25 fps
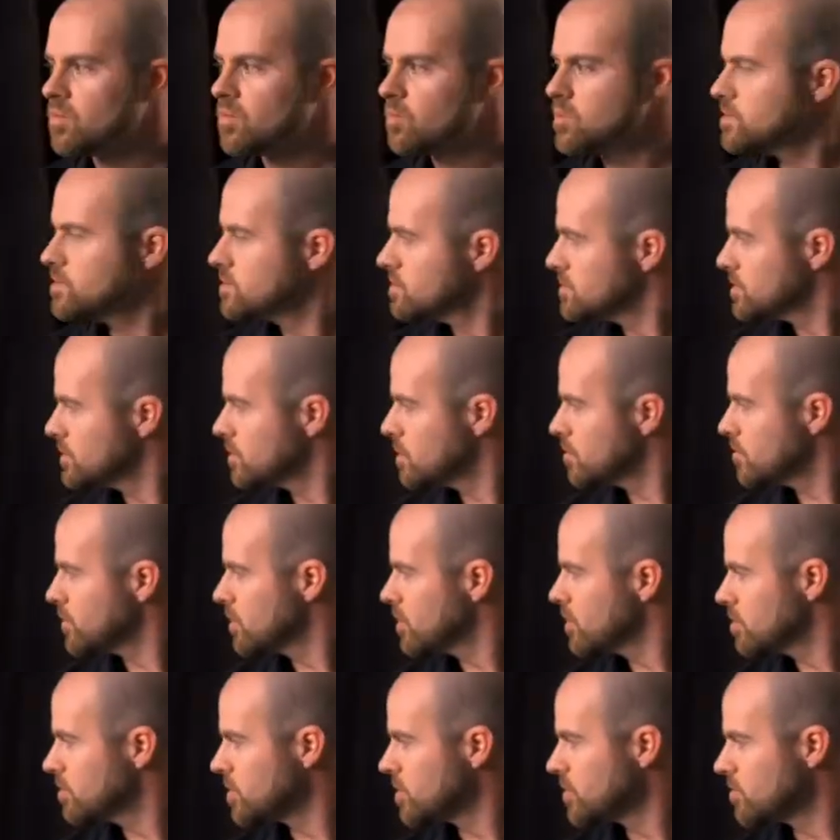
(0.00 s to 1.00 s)
What you see over
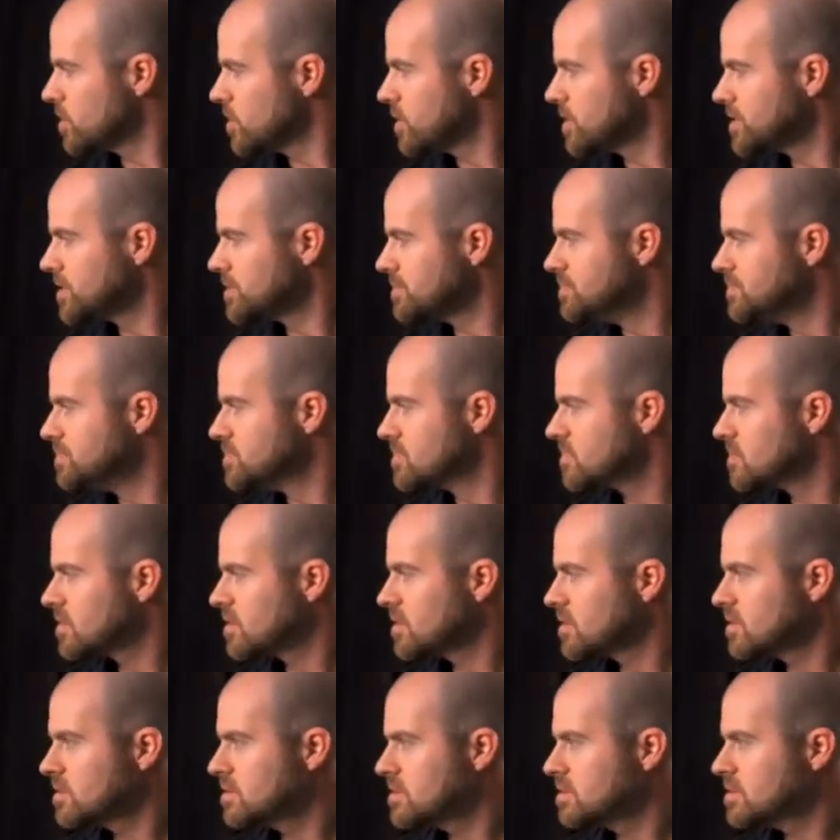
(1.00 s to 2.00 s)
here on my right
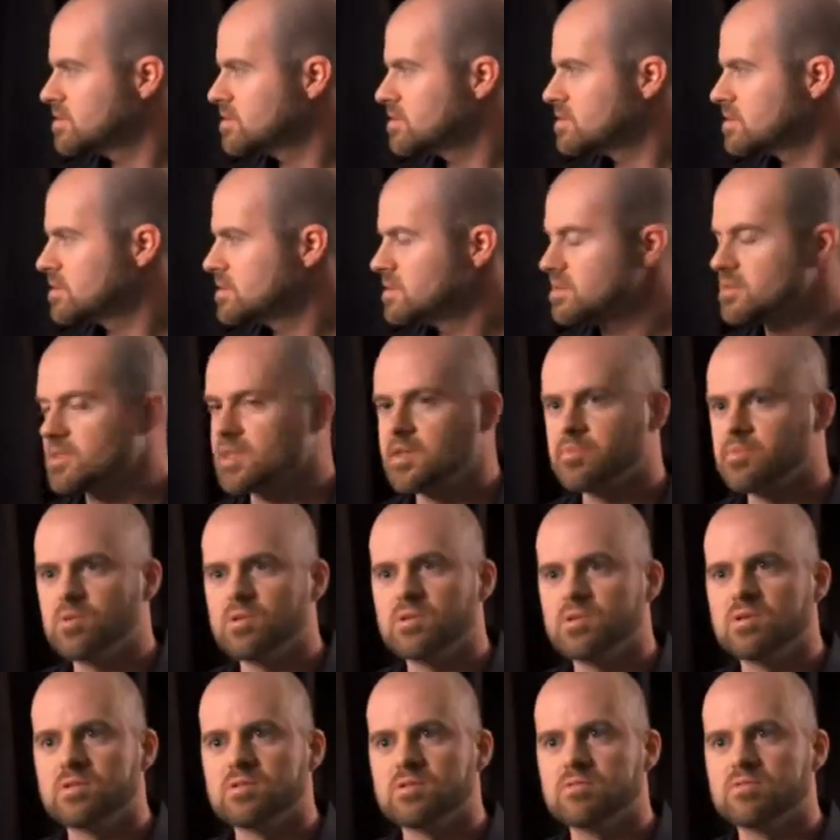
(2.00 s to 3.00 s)
is an
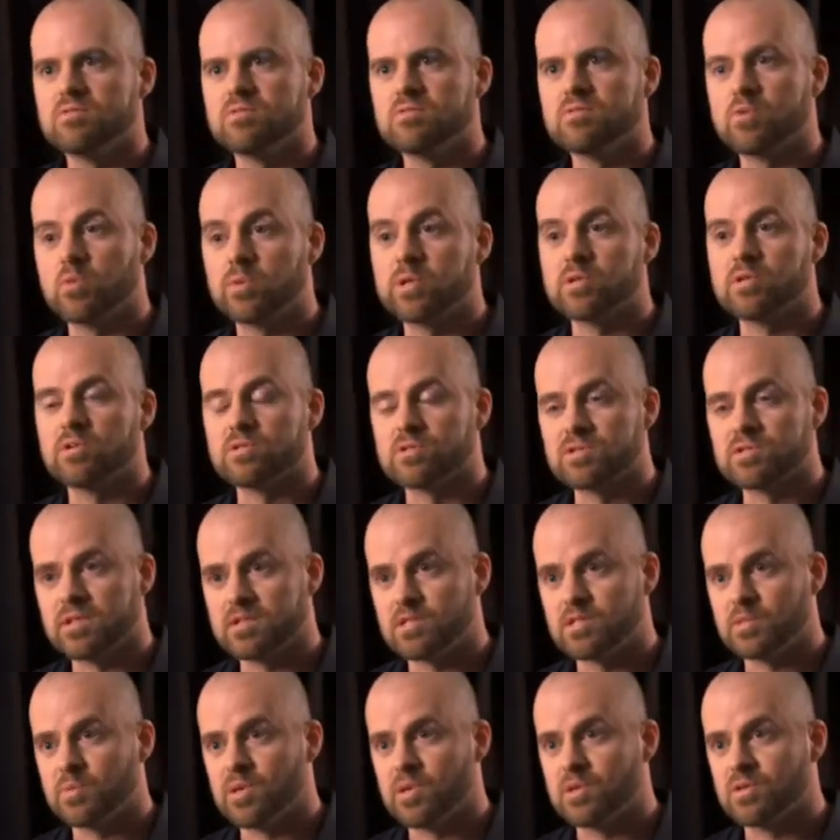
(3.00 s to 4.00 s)
example of what we call
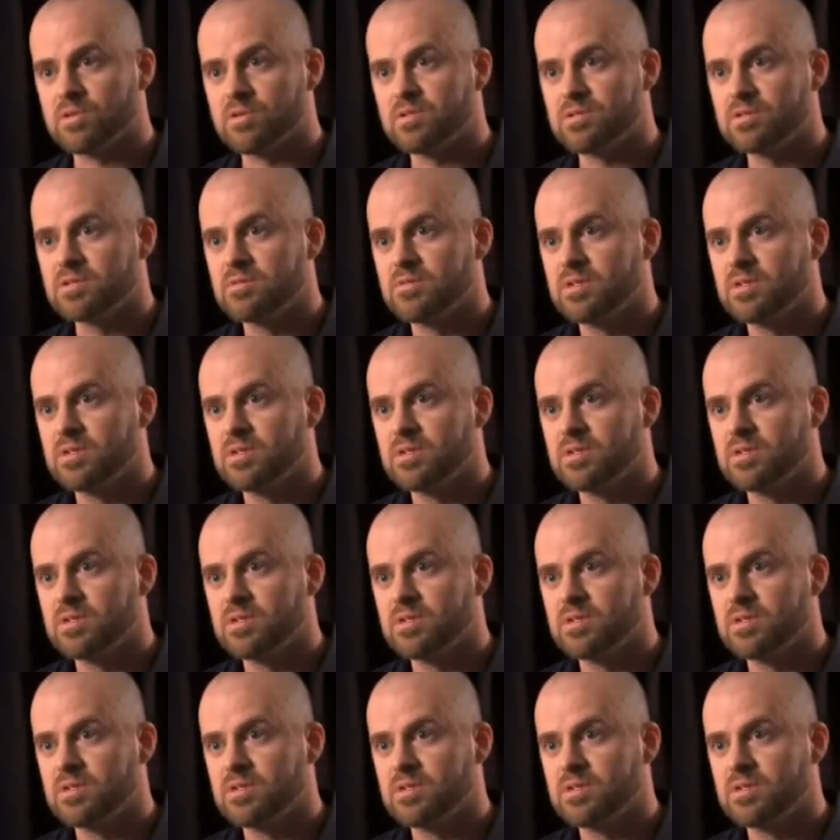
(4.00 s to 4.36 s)
sketch models.